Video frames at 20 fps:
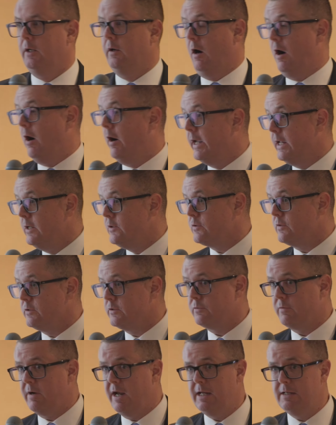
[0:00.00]
high
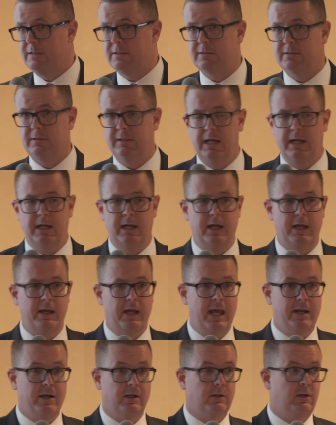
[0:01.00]
interest rates,
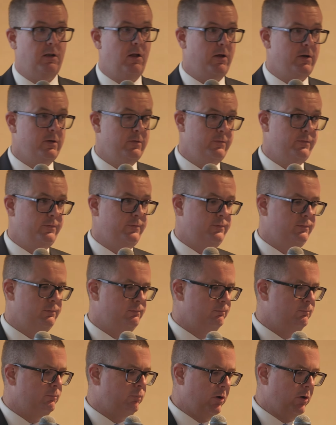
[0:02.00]
and a lot of